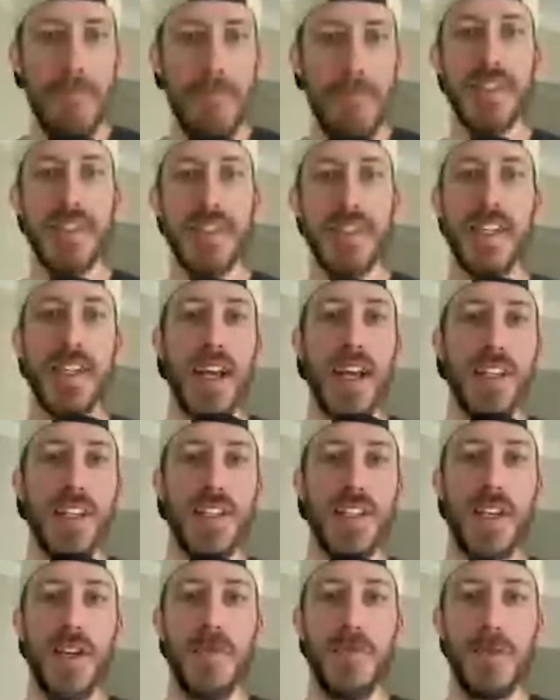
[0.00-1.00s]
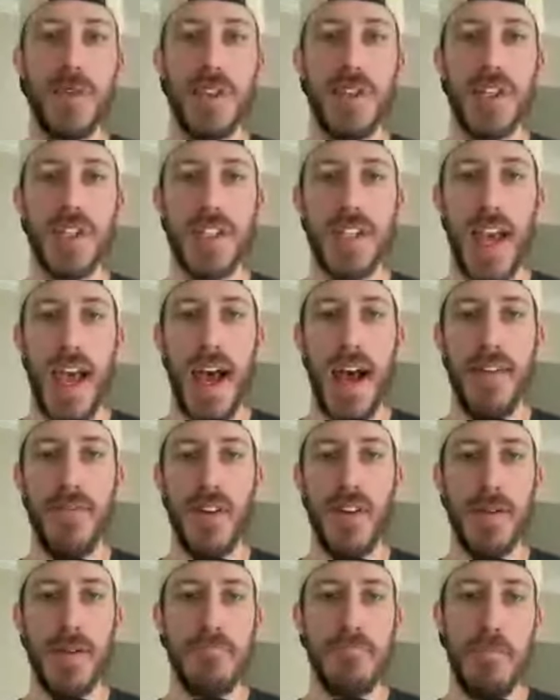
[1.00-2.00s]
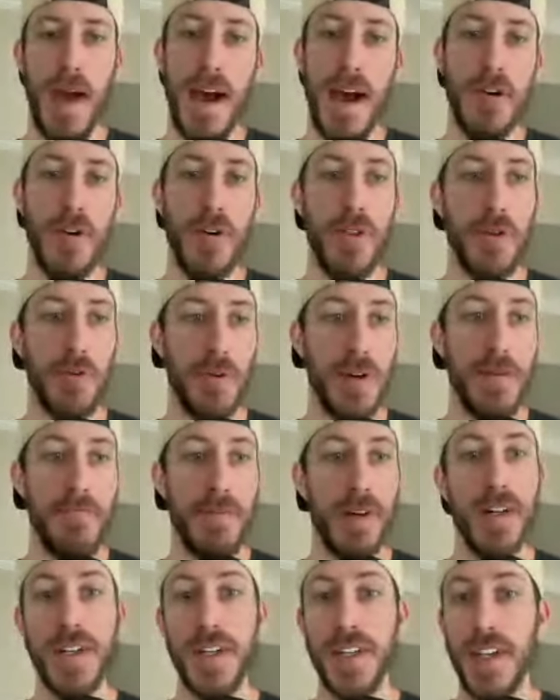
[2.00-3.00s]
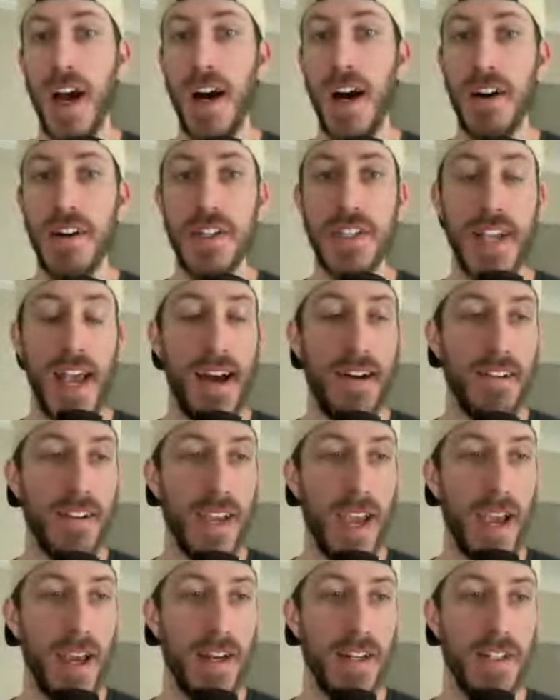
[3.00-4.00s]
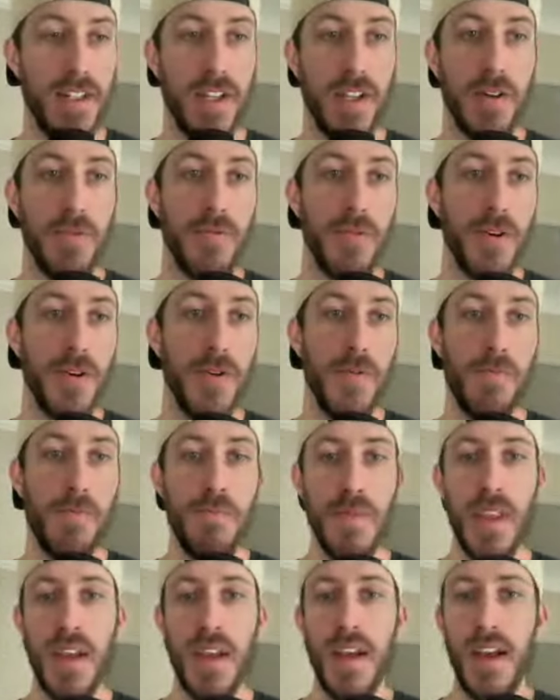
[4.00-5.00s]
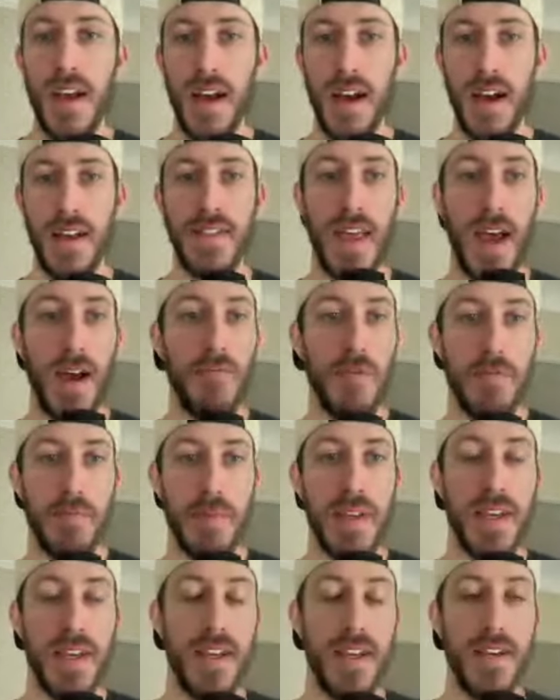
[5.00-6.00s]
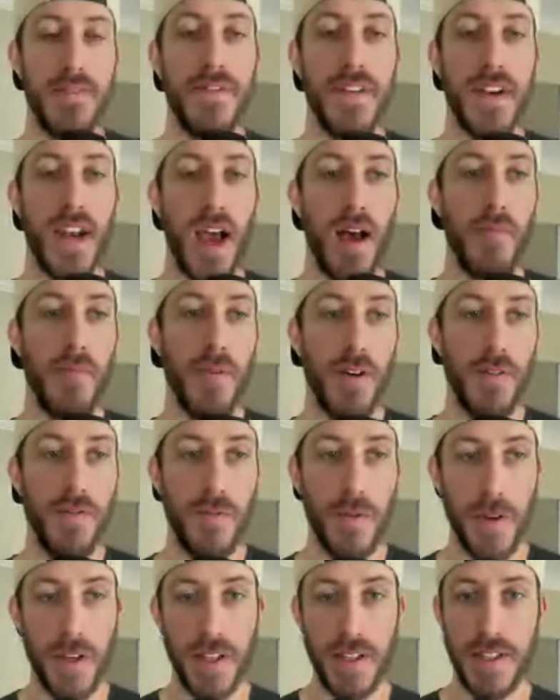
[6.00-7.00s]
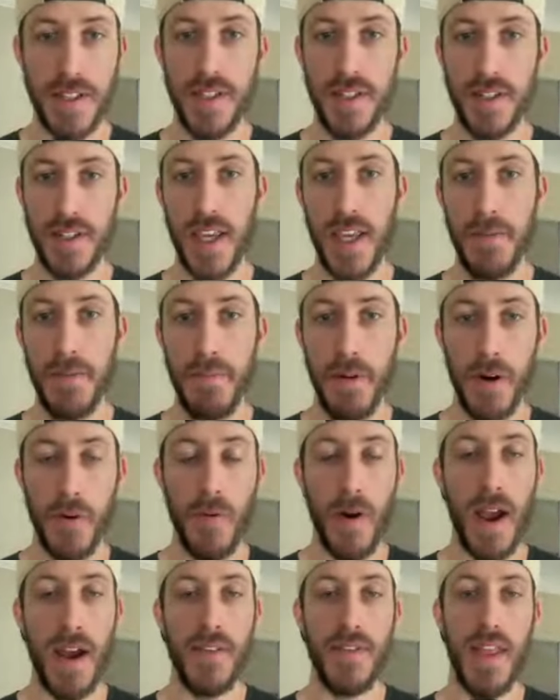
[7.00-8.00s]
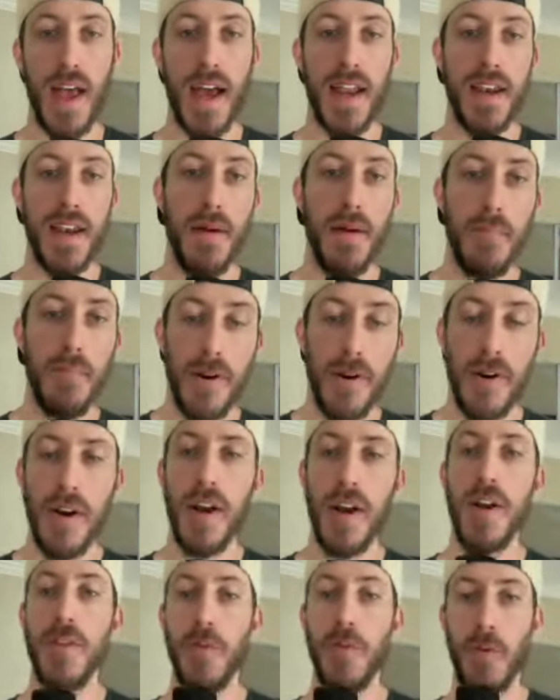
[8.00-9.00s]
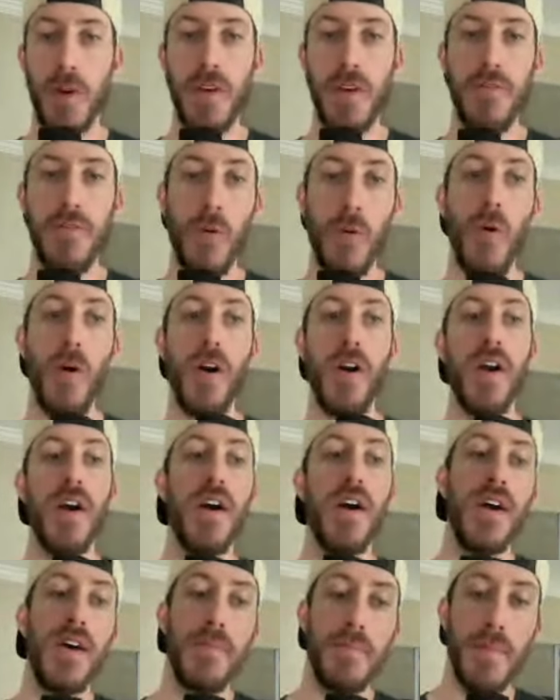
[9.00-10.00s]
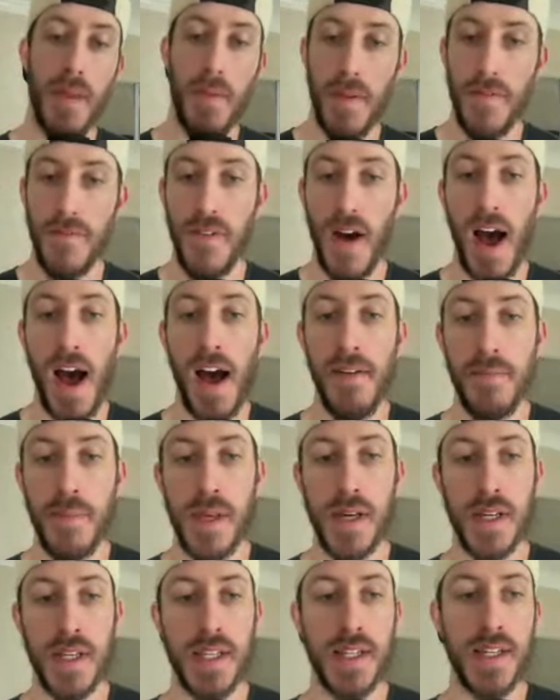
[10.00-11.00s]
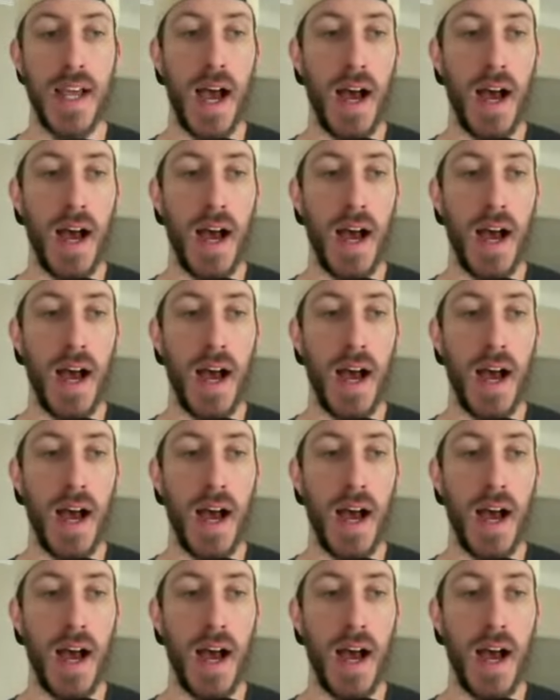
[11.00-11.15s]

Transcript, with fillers: you see, next year we just have about $3 million allocated to the room. That would be phenomenal if we can still keep it around that number, $3, $4, maybe $5 million.